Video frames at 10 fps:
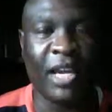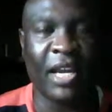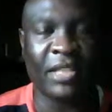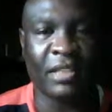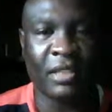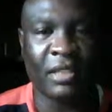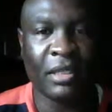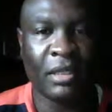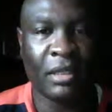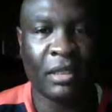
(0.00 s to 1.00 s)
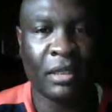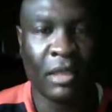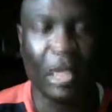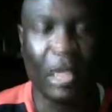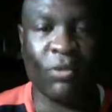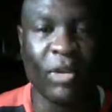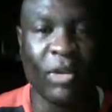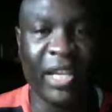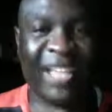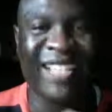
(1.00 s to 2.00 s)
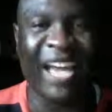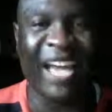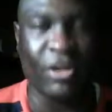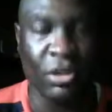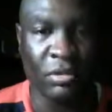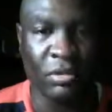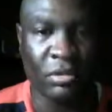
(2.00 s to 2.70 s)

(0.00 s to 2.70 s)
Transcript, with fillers: us, it really is not new,